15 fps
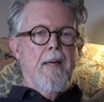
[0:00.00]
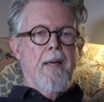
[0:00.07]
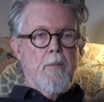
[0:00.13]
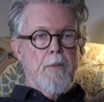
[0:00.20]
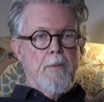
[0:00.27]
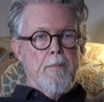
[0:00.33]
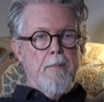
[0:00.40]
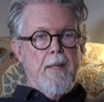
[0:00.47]

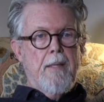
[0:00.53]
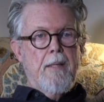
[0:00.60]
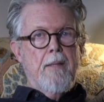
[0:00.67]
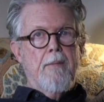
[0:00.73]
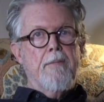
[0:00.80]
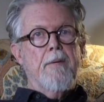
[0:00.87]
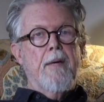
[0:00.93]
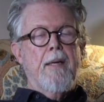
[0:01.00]
With money
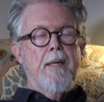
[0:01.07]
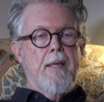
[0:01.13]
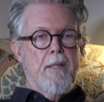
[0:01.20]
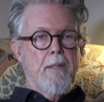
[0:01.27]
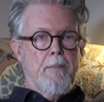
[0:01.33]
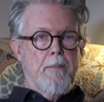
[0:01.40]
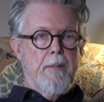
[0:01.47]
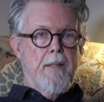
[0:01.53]

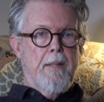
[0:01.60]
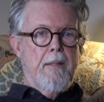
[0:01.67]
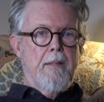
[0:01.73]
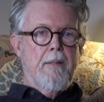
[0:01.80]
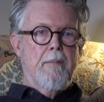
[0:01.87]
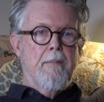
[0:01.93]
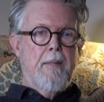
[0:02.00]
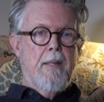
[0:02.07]
financed by
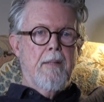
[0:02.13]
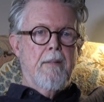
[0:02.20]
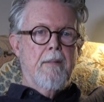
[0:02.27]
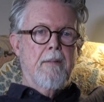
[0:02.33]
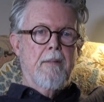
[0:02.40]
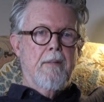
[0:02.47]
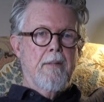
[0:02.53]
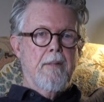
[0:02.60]
her
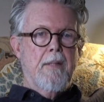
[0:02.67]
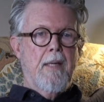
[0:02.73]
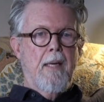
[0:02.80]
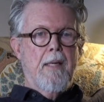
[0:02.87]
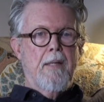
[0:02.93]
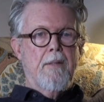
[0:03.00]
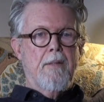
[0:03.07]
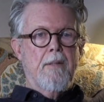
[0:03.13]
mother's estate,